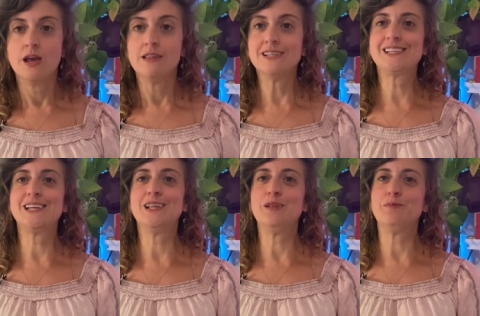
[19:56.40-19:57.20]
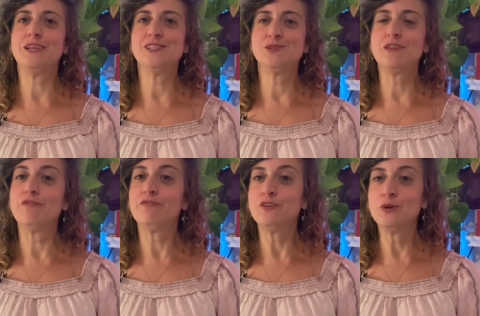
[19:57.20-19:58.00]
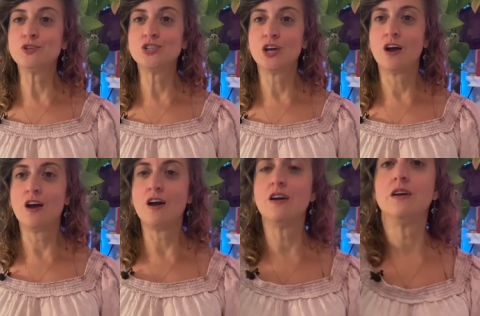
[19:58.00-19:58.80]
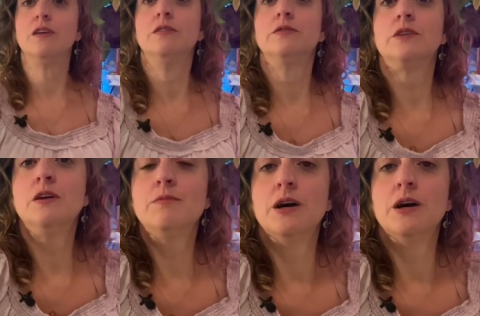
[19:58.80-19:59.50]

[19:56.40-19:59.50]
Let's get a little bit into the future. Oh, come